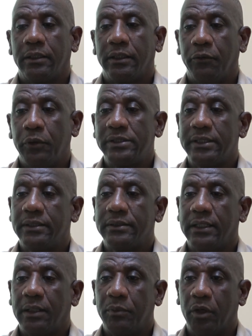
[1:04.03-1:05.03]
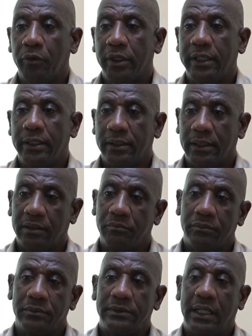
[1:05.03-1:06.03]
recent
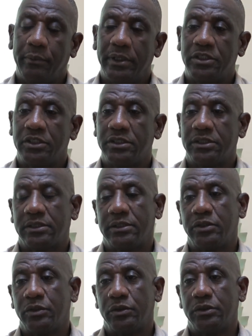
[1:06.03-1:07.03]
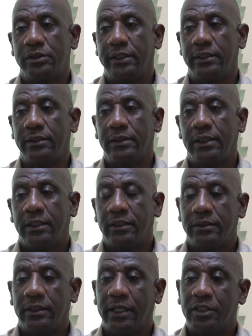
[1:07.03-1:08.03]
hurricane damages to the
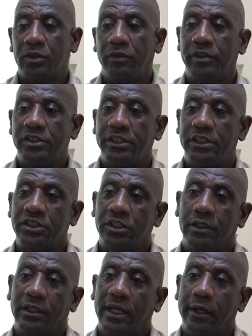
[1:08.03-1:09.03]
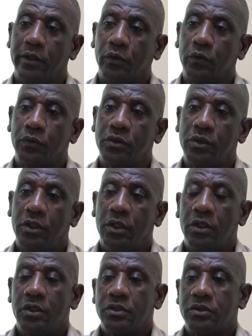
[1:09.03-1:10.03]
natural vegetation on Carriacou.
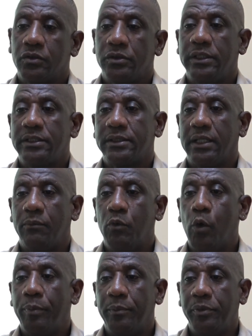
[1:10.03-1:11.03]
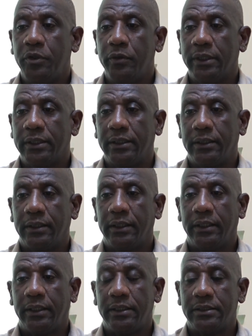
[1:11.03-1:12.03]
So this open period
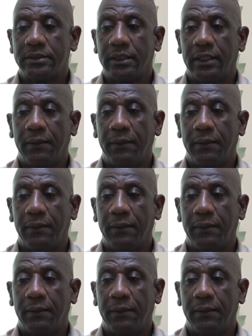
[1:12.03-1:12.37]
is